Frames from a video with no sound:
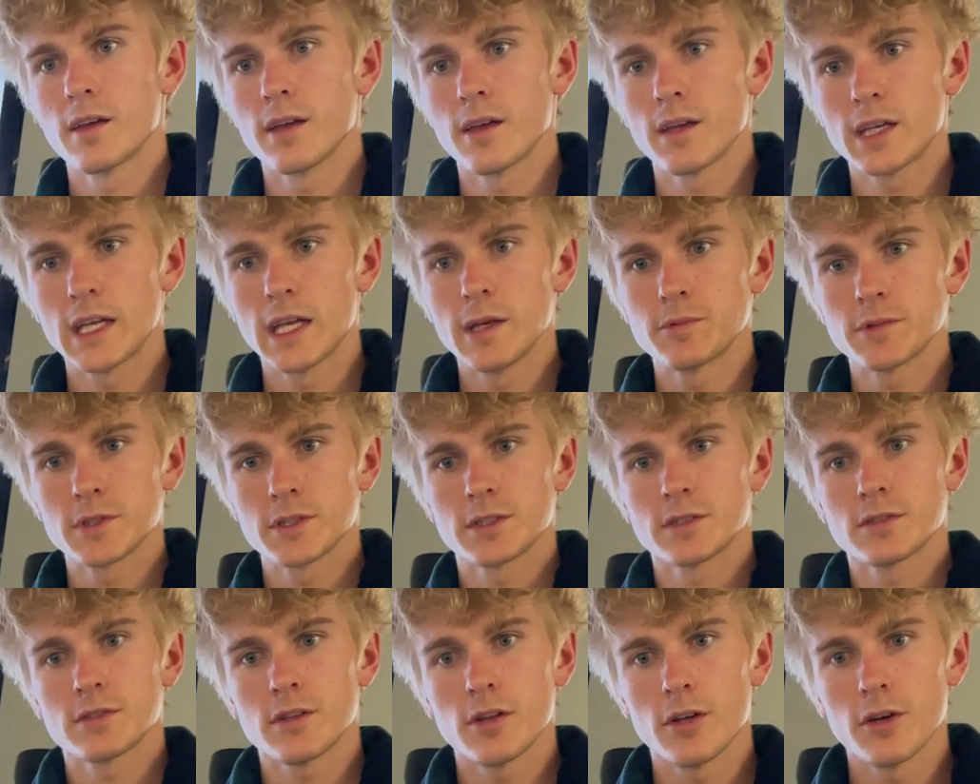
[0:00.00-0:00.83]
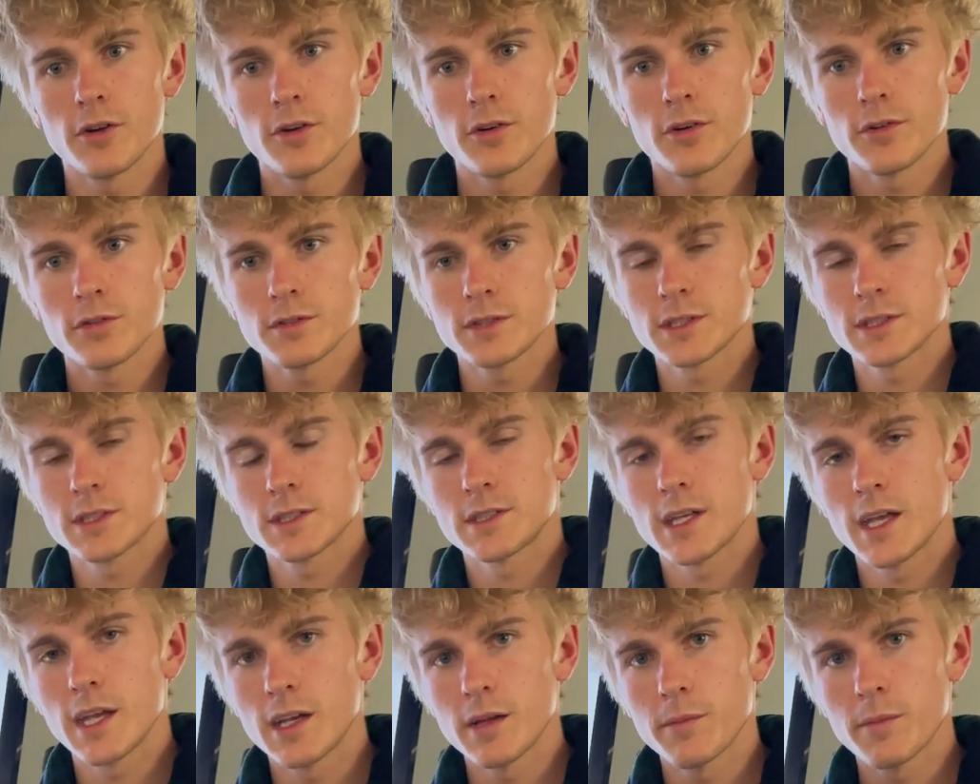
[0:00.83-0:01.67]
It keeps a slow,
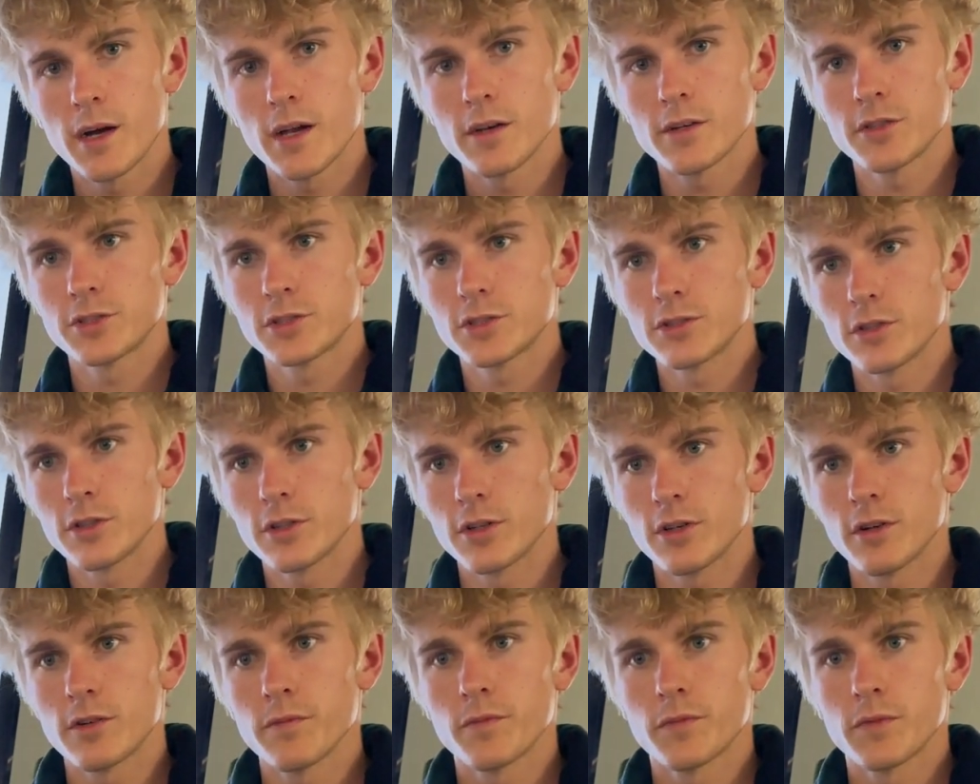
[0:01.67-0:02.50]
sustained amount of sugar